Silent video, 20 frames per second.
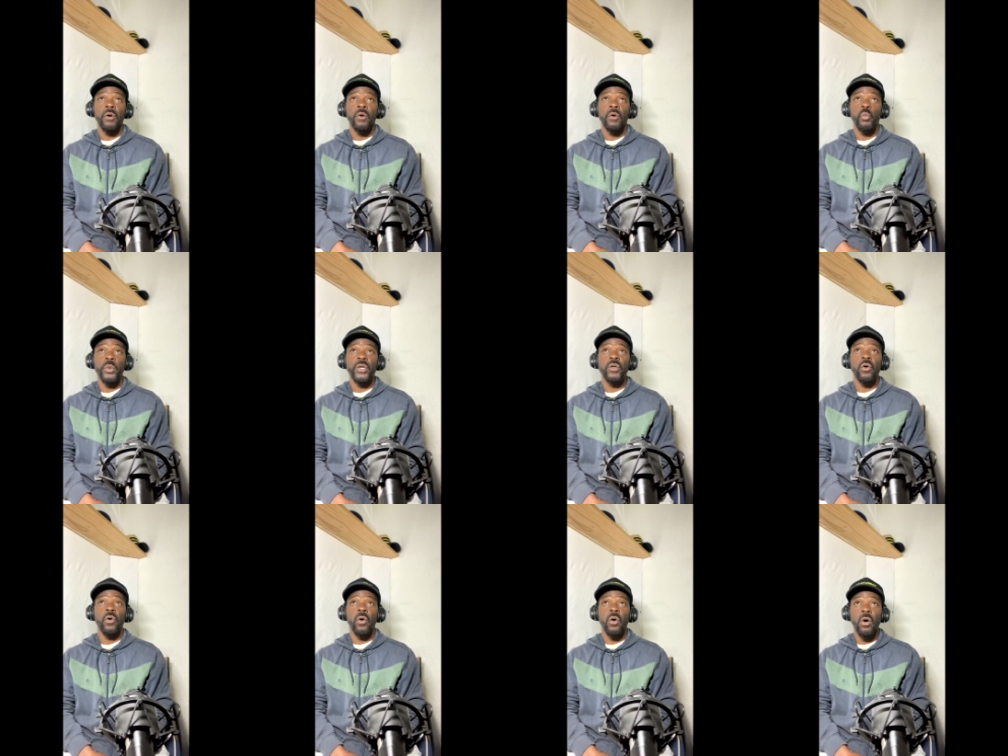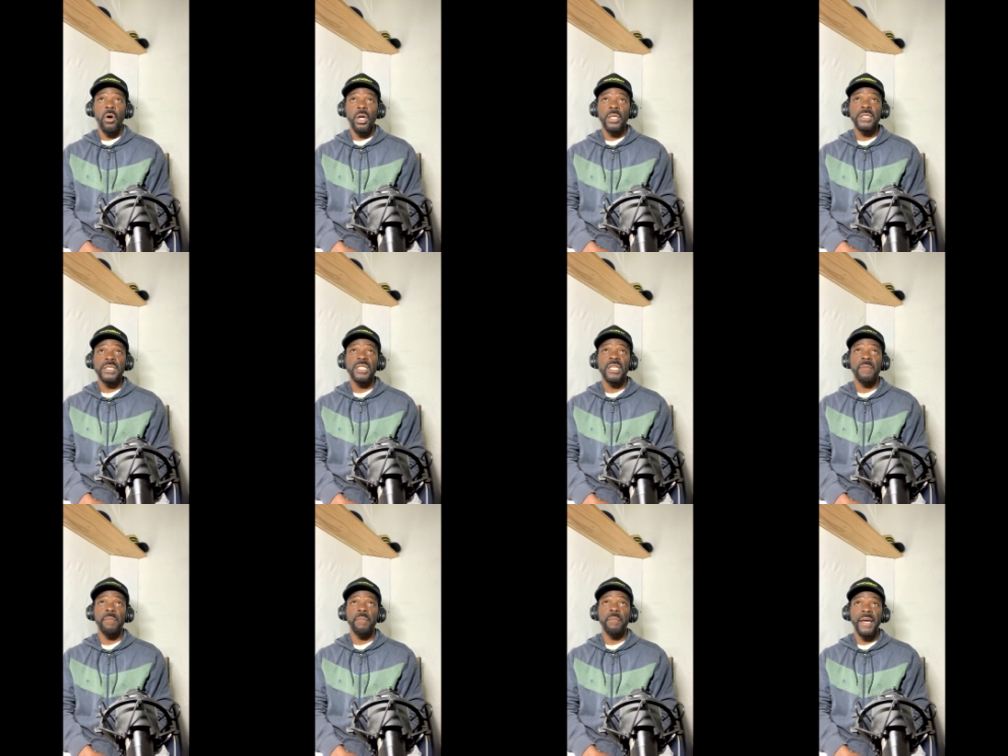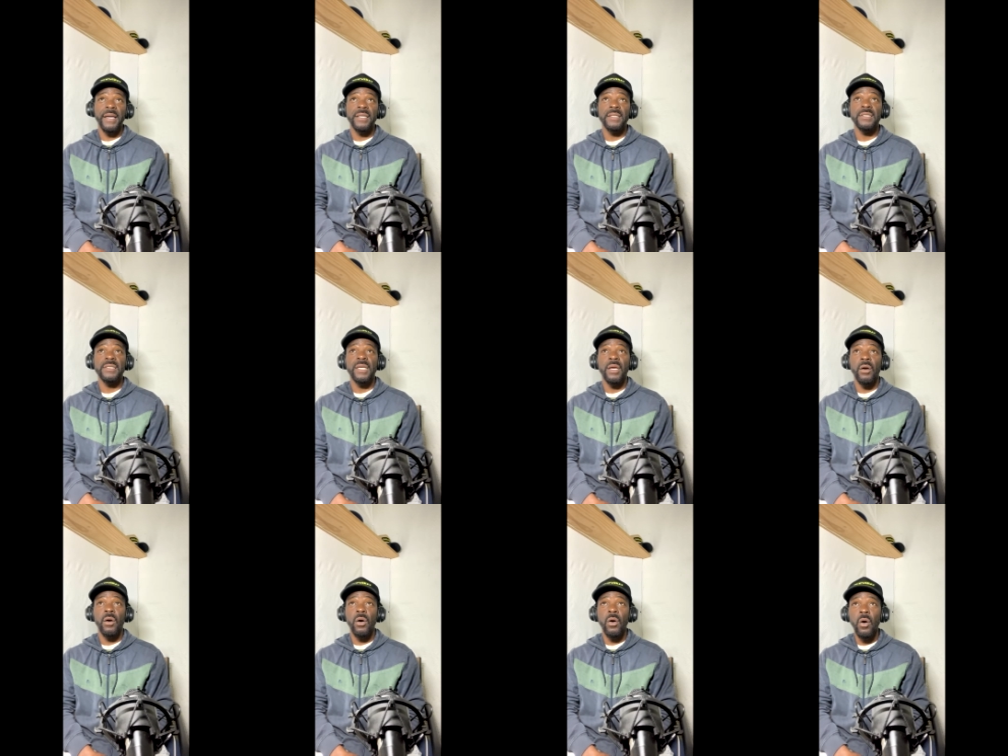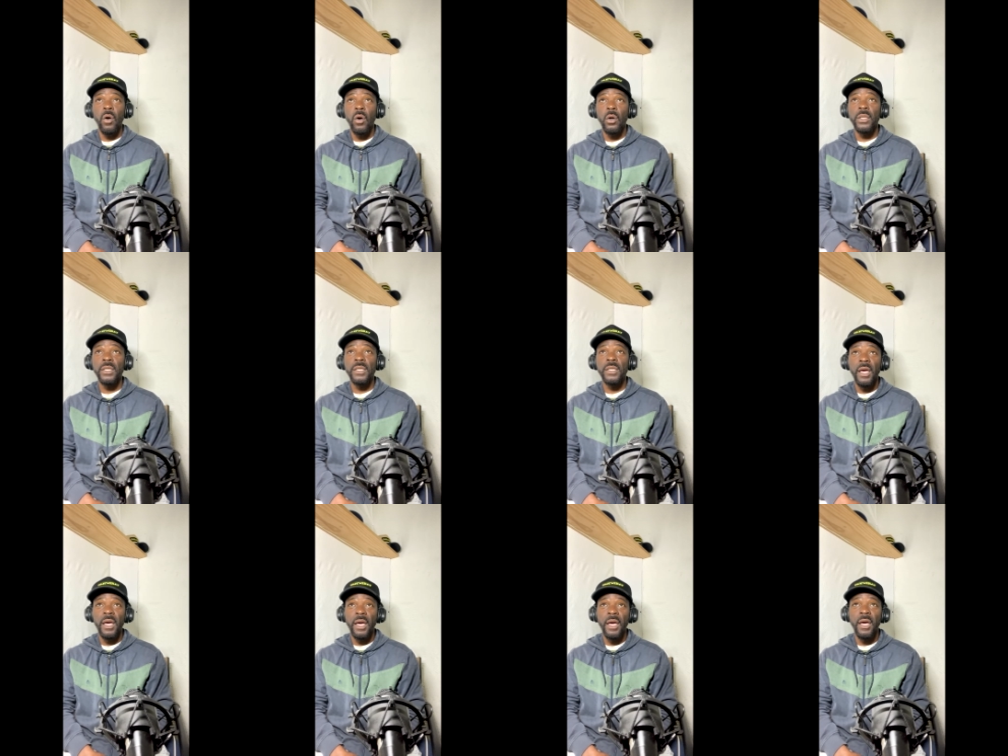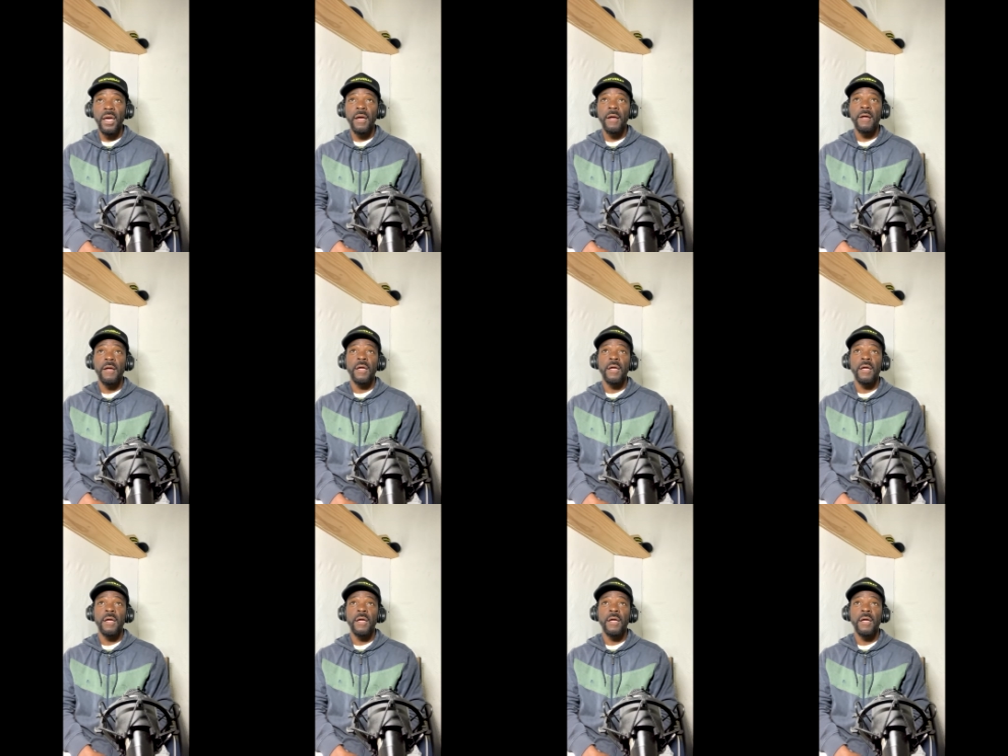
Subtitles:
we could all sit back and say, "Oh yeah,